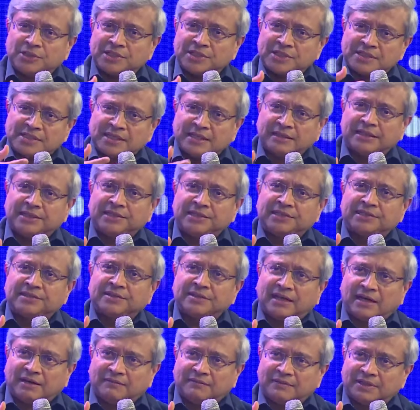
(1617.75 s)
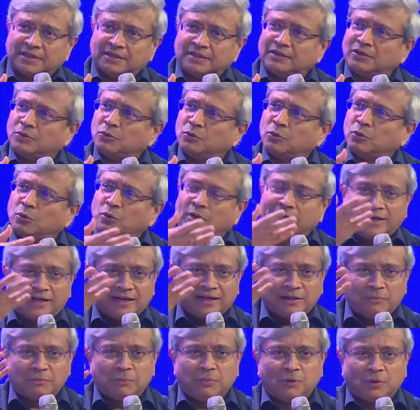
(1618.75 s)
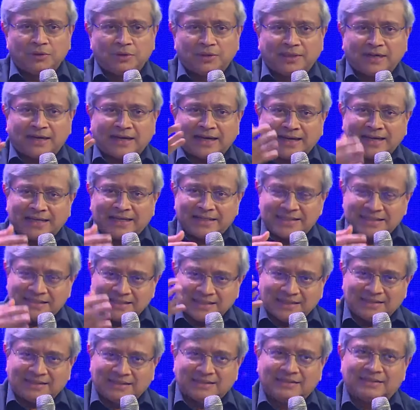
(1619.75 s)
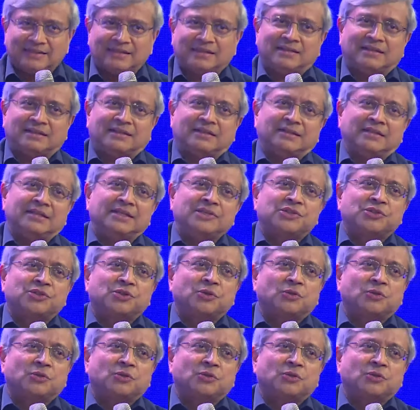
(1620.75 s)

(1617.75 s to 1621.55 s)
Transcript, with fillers: Satish Dhawan, who headed both IISc and uh, ISRO